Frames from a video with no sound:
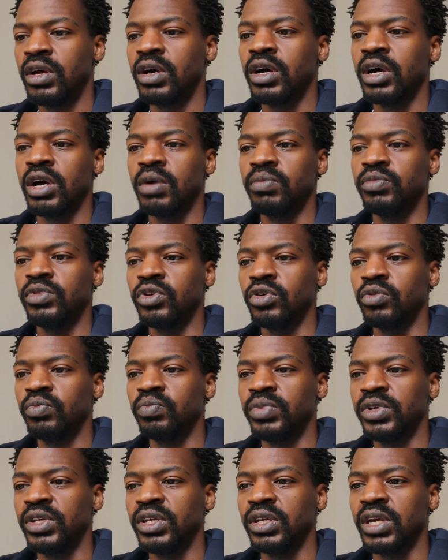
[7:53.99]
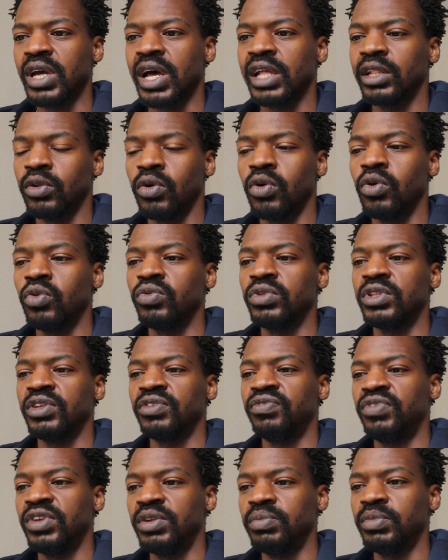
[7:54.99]
um, you know being alone with
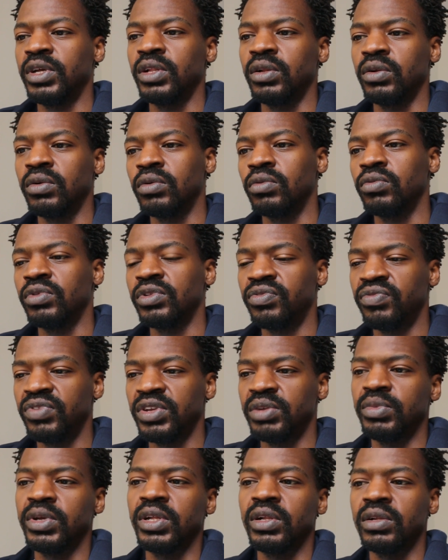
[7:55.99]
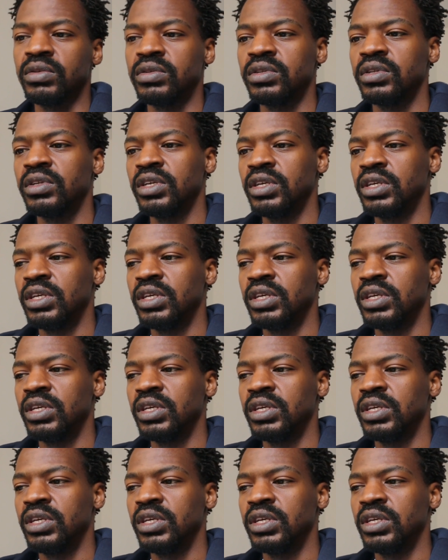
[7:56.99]
a female or with females